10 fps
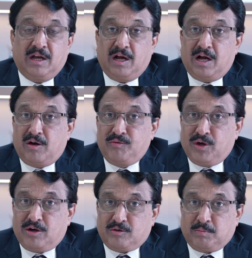how you
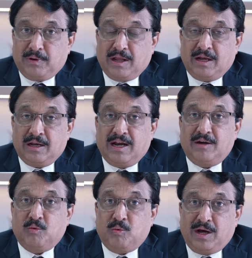have to plan
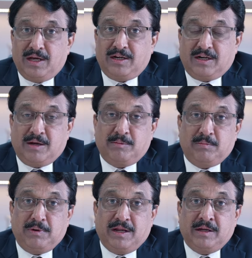and why retirement
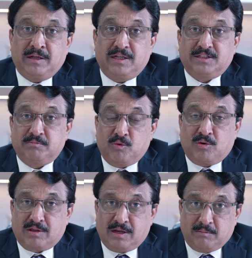planning is
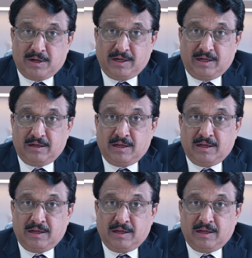more than money,